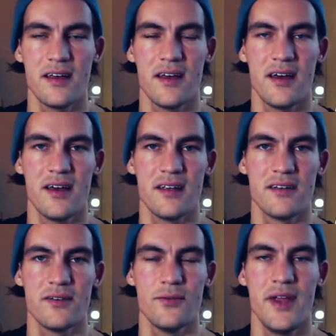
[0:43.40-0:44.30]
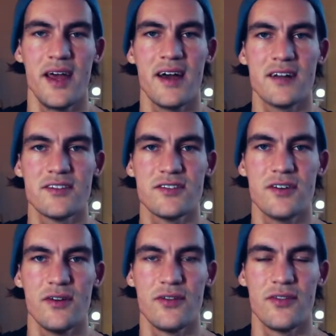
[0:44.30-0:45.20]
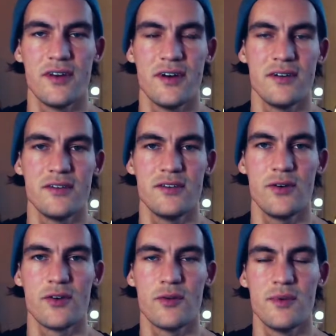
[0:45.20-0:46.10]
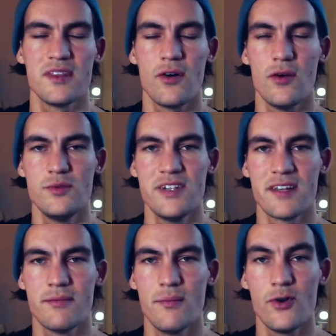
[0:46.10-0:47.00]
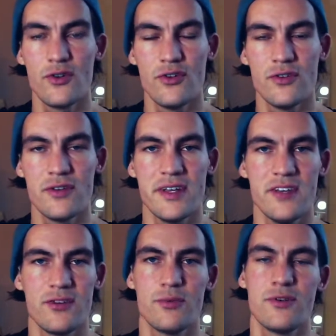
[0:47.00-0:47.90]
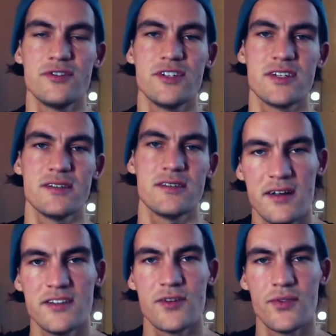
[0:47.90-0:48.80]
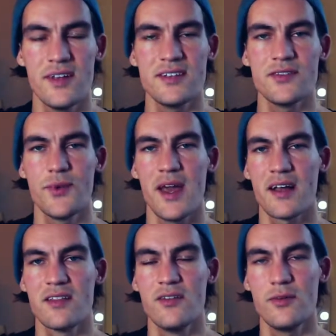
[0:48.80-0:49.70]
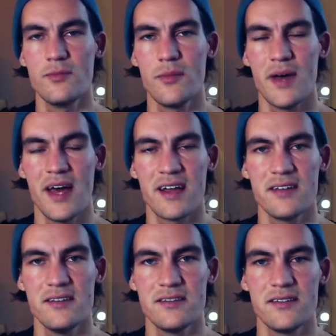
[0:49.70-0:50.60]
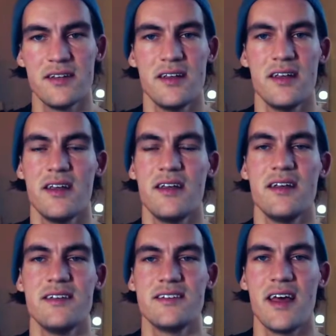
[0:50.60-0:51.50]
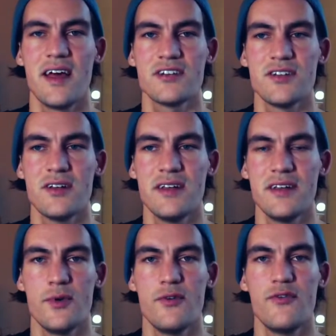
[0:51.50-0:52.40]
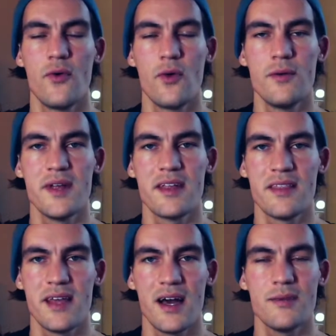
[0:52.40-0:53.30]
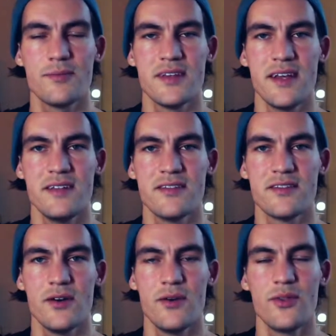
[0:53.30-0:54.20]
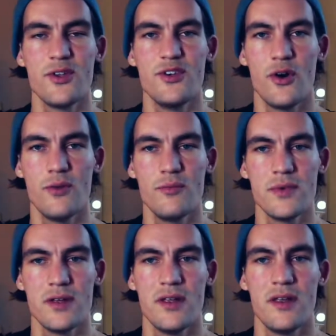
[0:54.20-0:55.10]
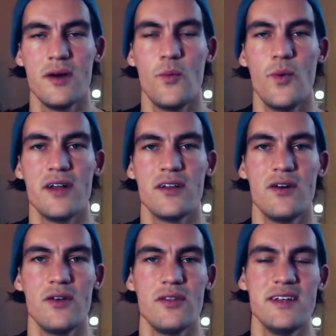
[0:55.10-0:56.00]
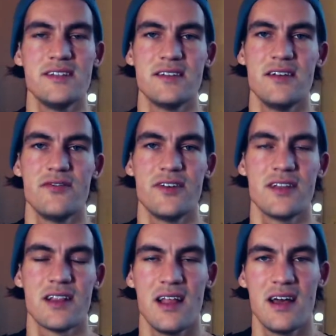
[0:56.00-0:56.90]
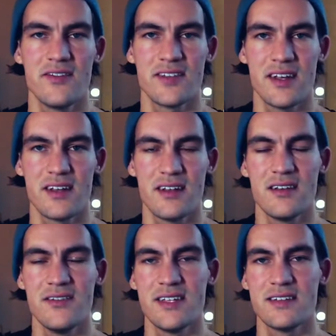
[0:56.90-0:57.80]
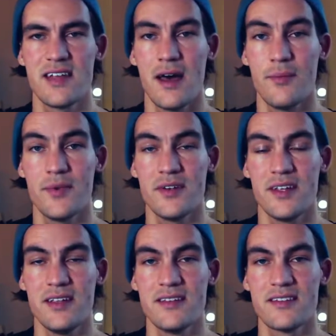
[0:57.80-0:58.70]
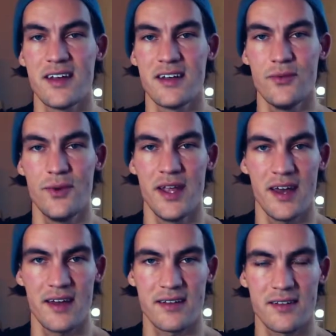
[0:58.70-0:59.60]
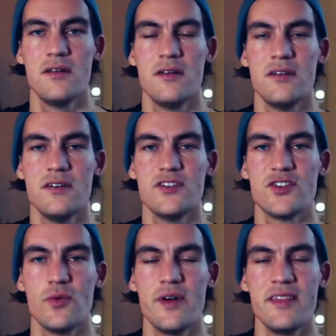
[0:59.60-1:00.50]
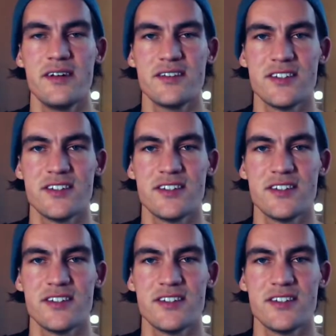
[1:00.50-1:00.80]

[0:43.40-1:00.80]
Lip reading: and reacts on the document object model in your project. So this ReactDOM package is actually performing the updates on the DOM when all these different lifecycle events happen inside React. So when there's a